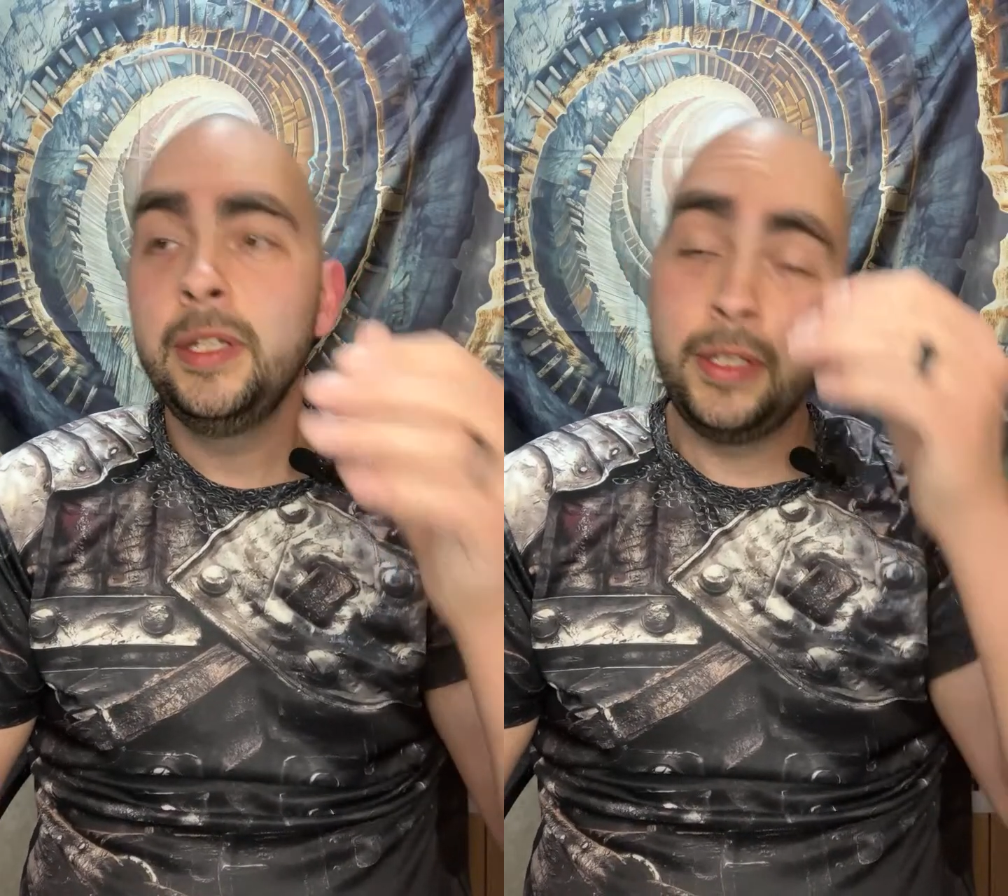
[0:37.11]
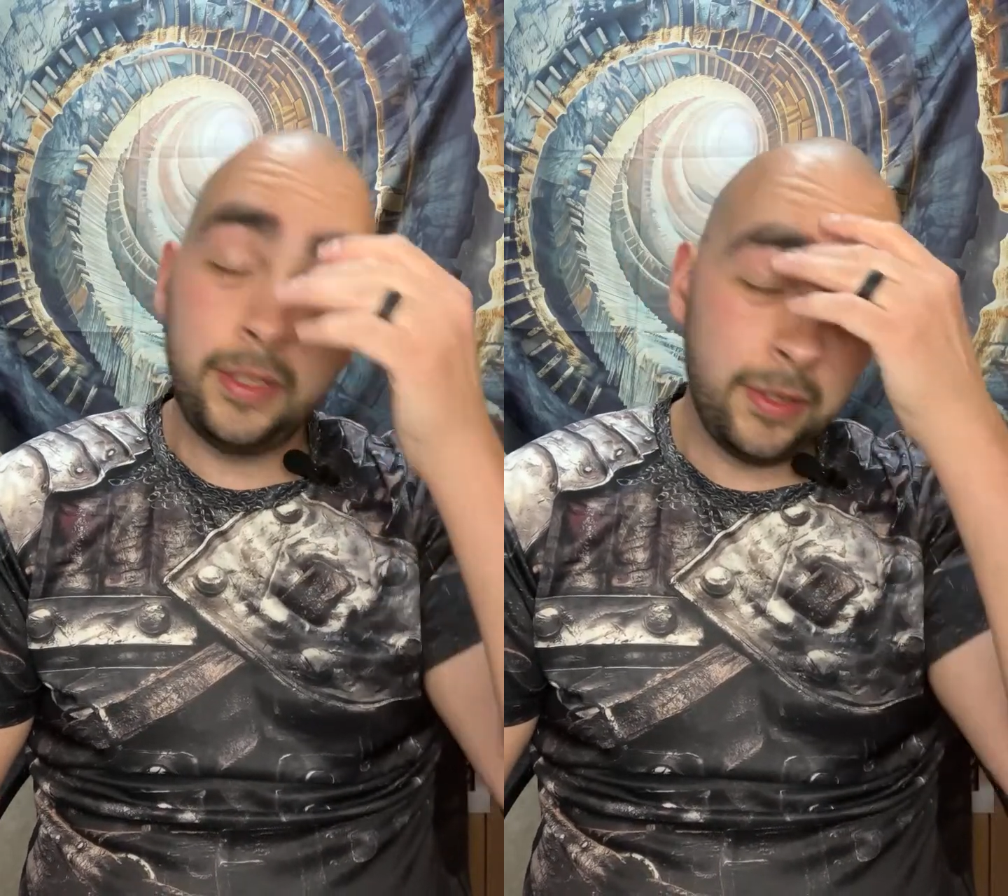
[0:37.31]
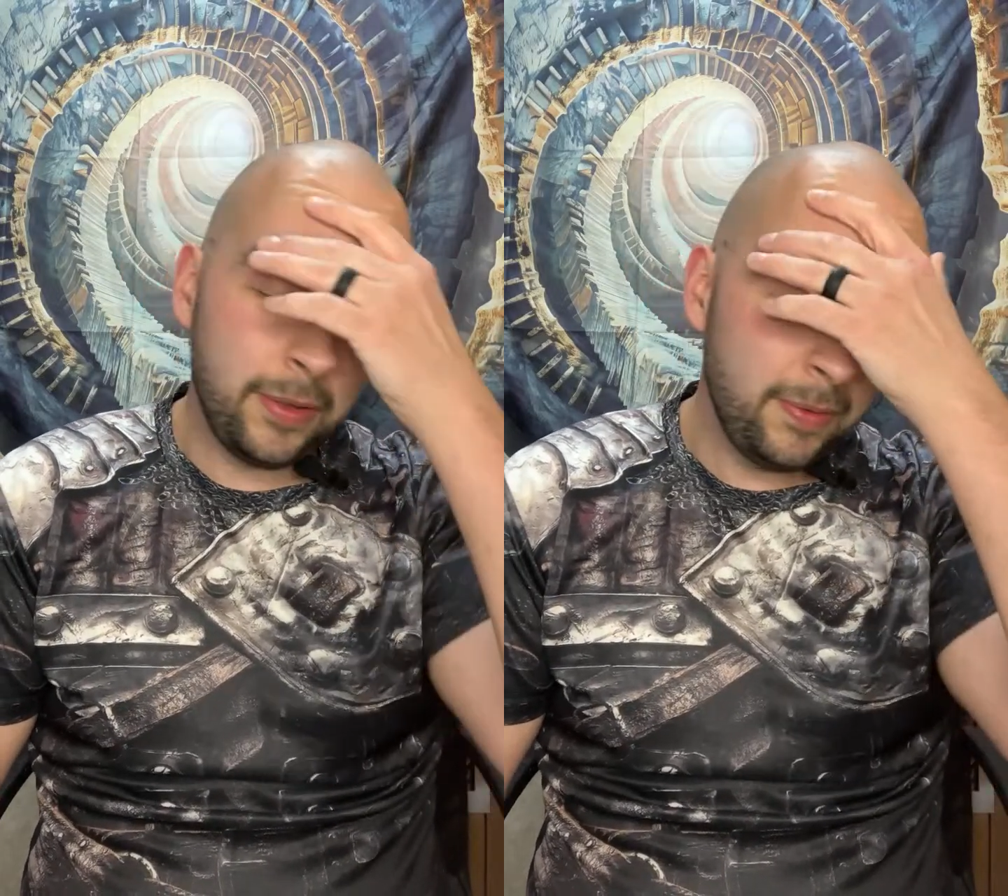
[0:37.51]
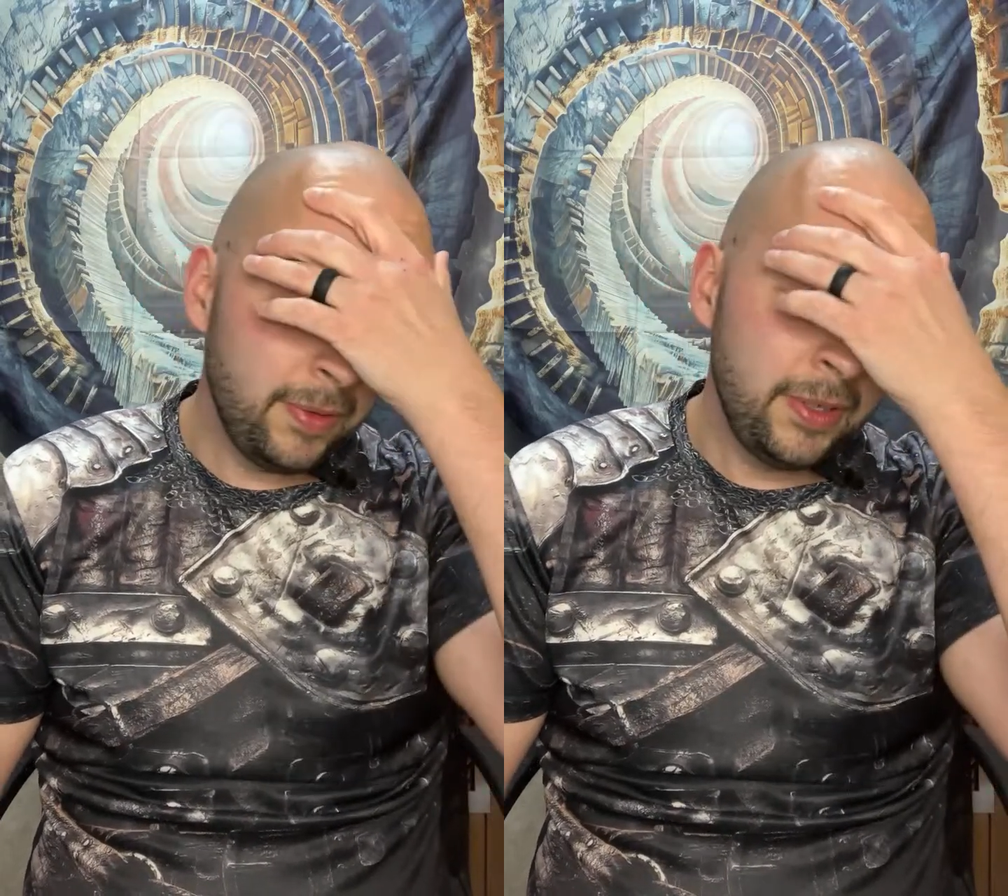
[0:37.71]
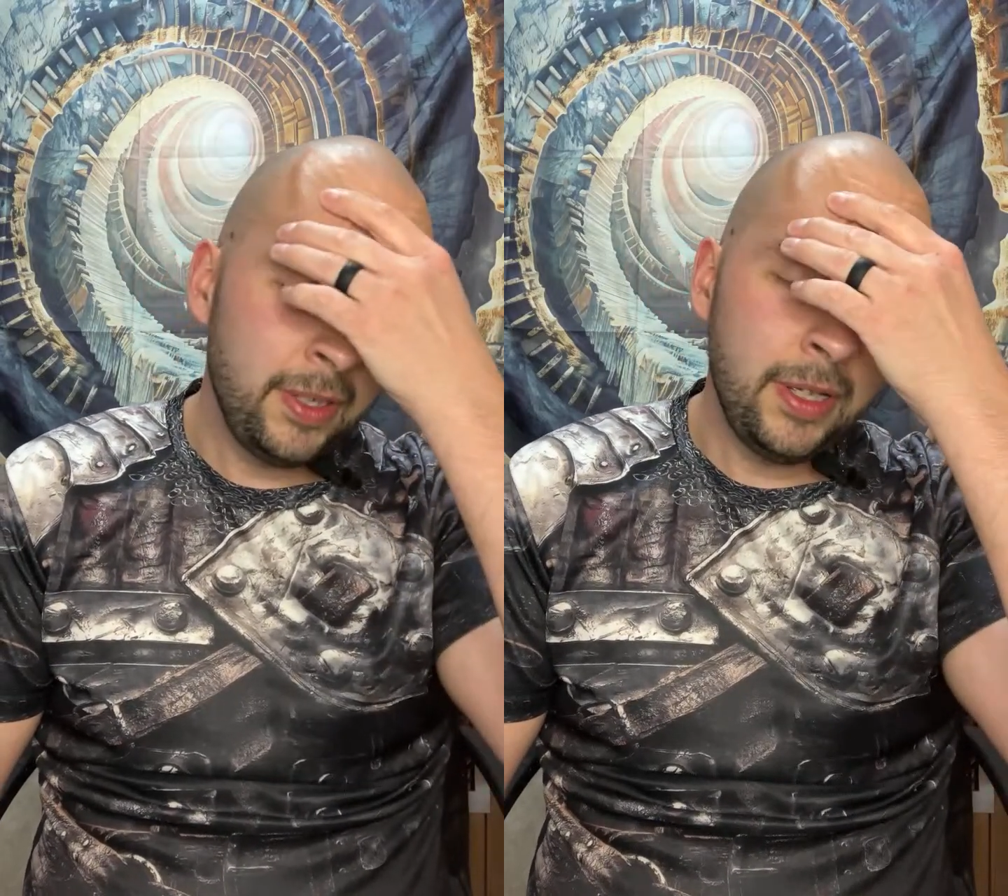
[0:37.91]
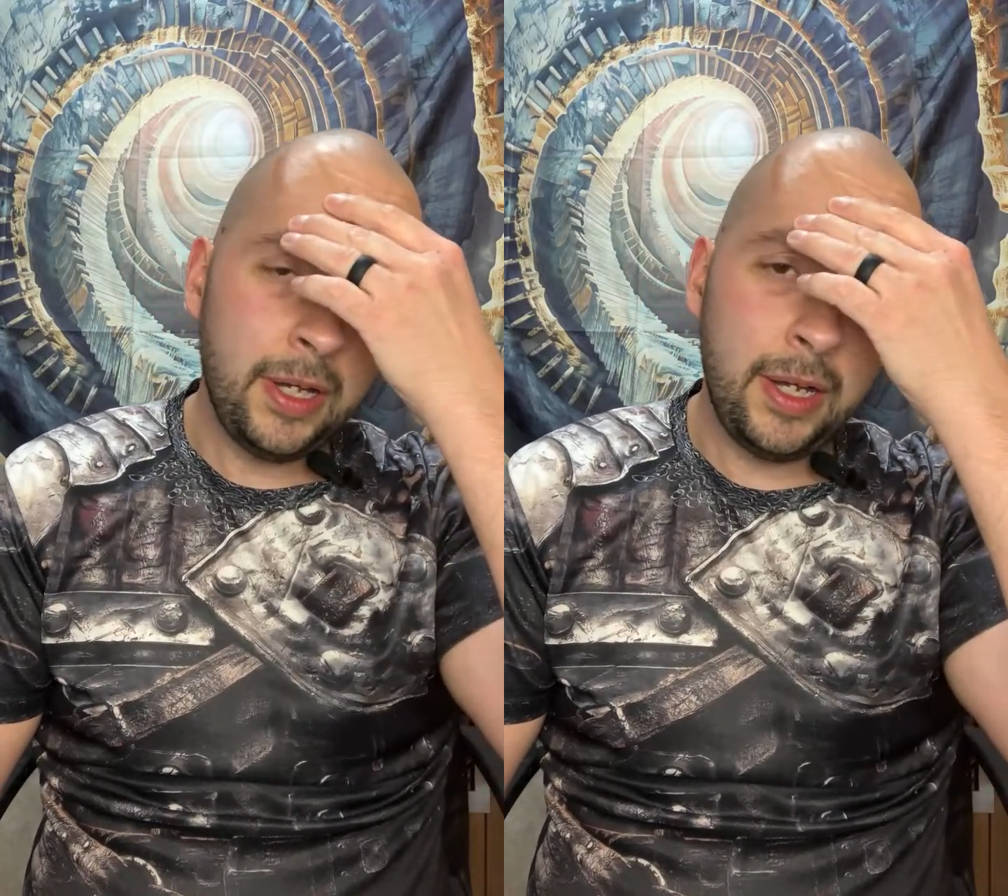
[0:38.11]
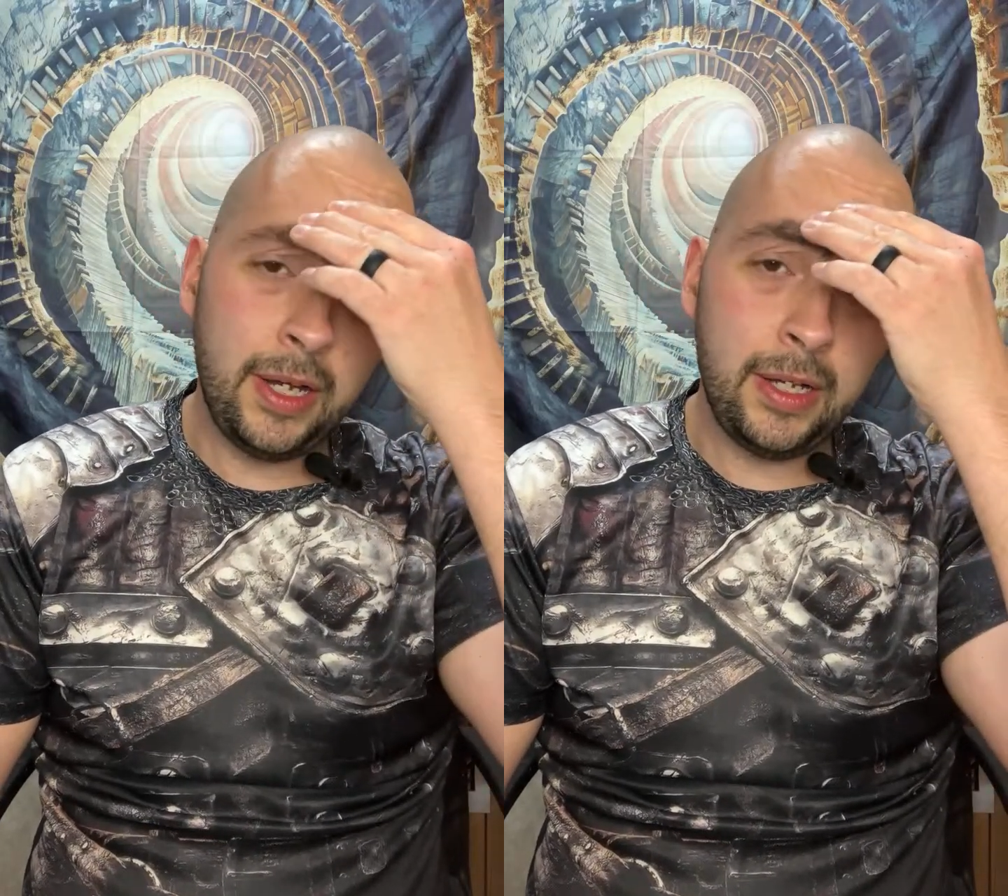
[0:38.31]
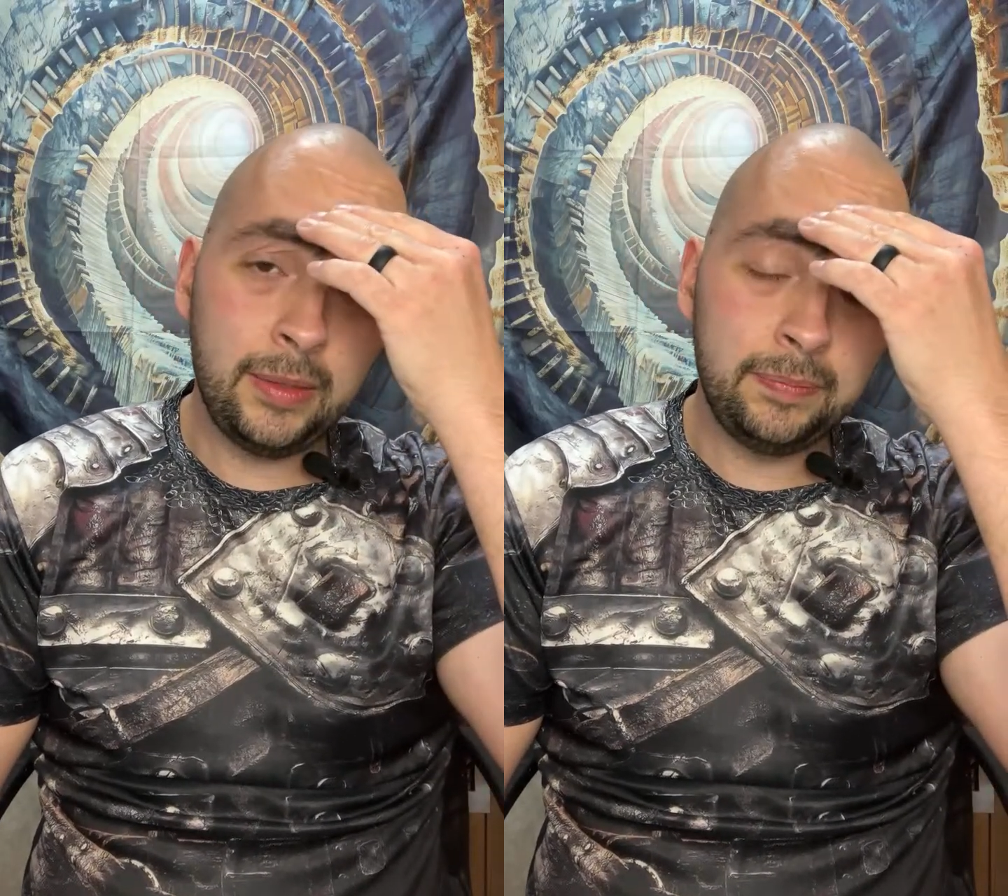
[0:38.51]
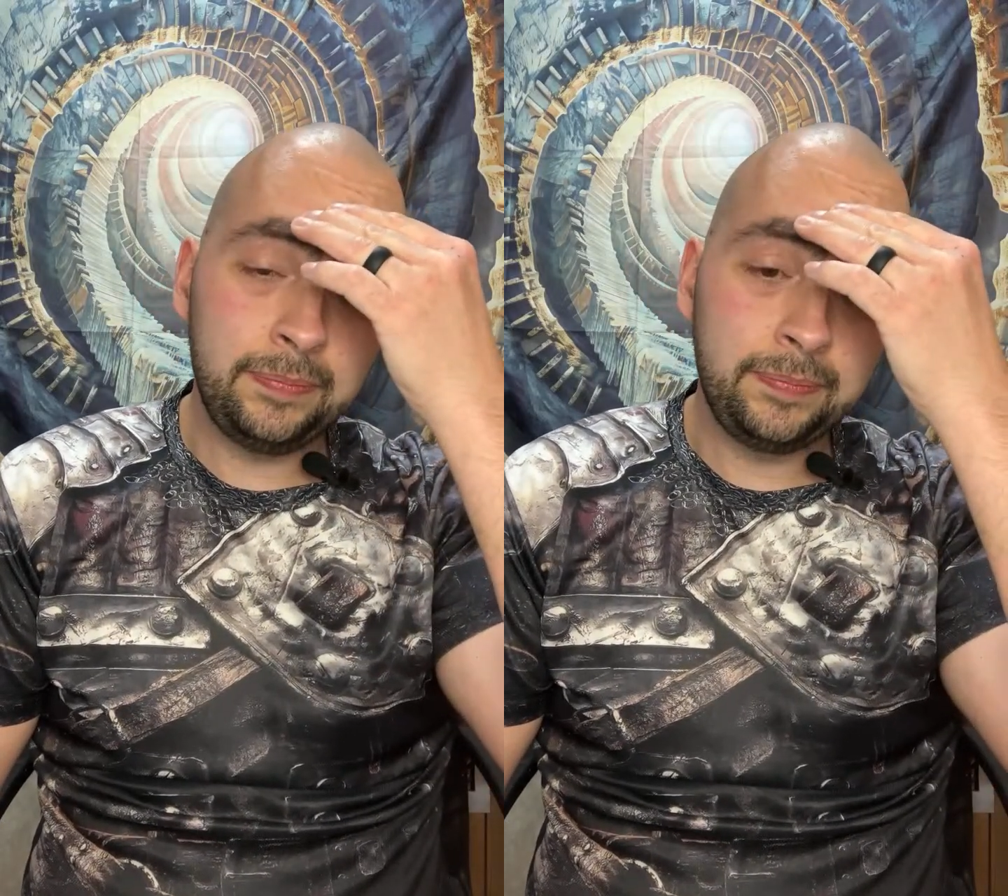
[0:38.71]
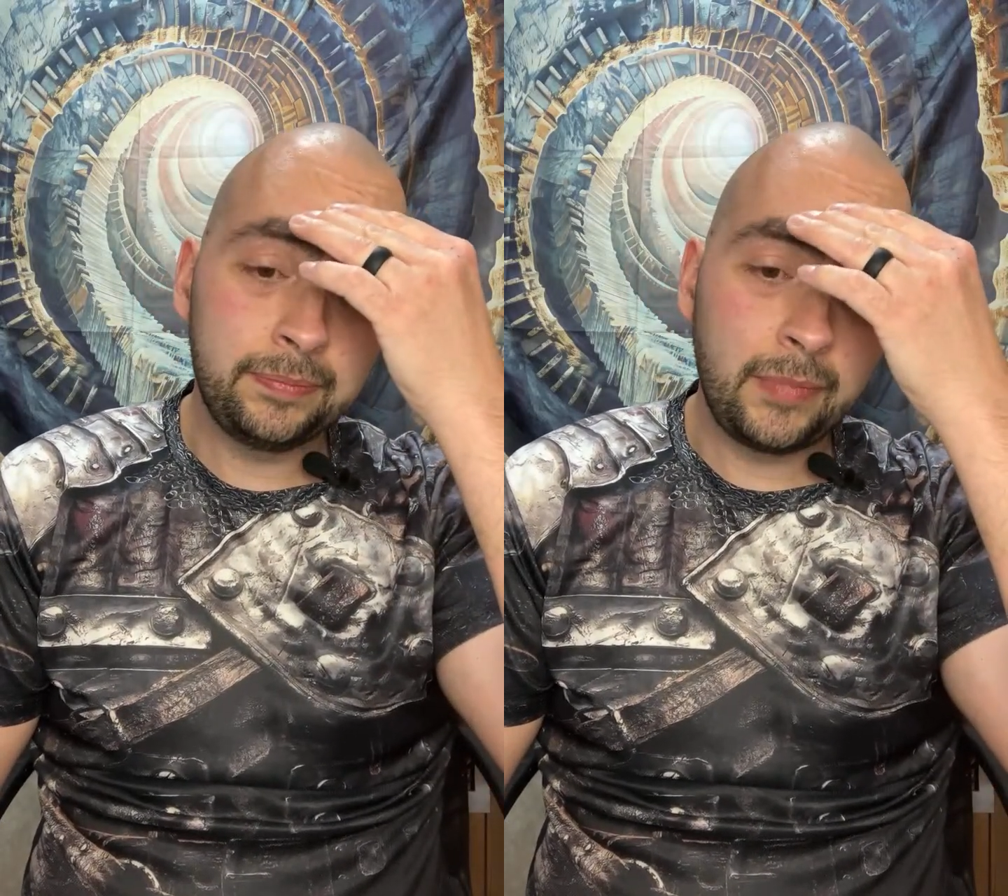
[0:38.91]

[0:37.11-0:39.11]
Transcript: You know, um,